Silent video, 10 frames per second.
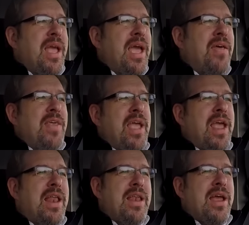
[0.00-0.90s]
and
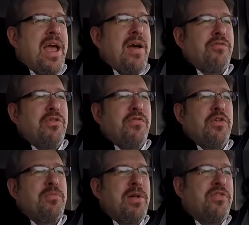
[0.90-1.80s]
then after a
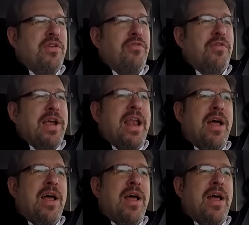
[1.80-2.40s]
few months they'll forget